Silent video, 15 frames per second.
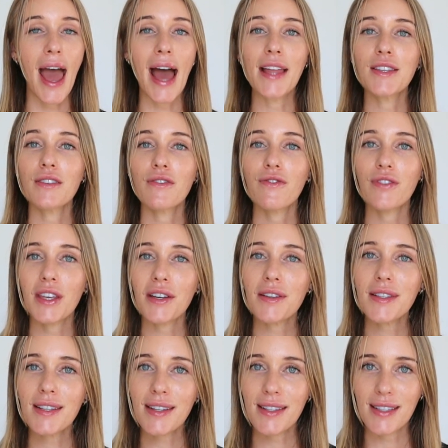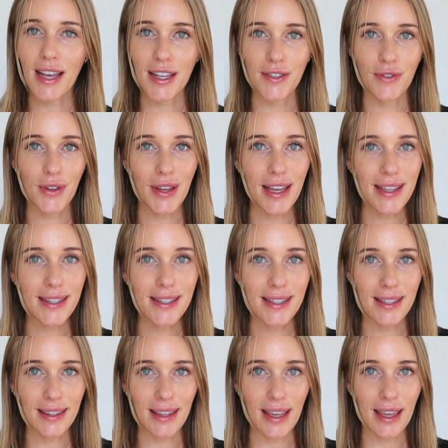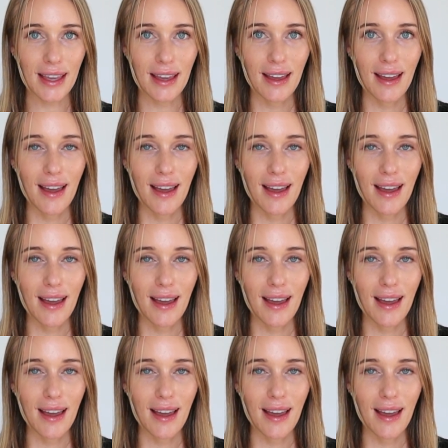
and to feel successful instantly.